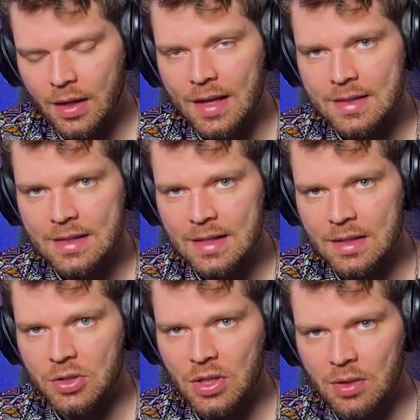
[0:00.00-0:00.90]
that C
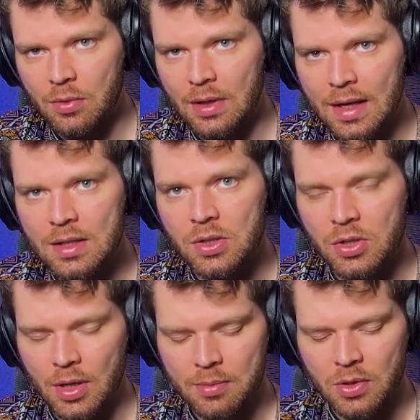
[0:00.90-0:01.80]
to G relationship.